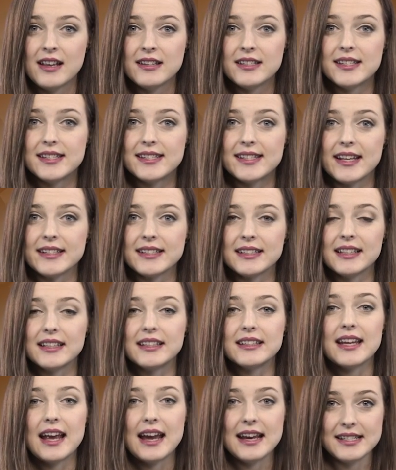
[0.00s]
to settle
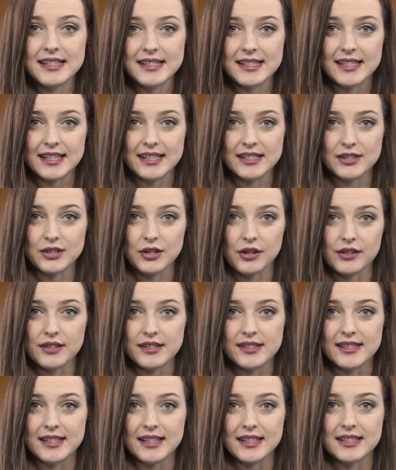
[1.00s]
at
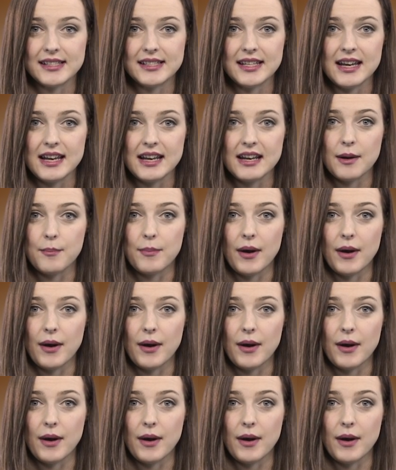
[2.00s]
$86.16